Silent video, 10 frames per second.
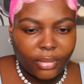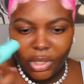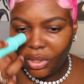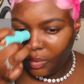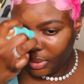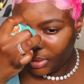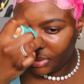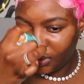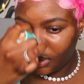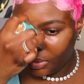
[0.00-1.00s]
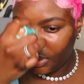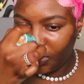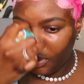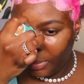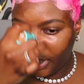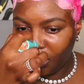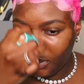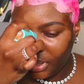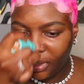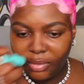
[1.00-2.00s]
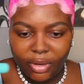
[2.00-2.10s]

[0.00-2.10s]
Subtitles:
You know what this is low-key reminding me of,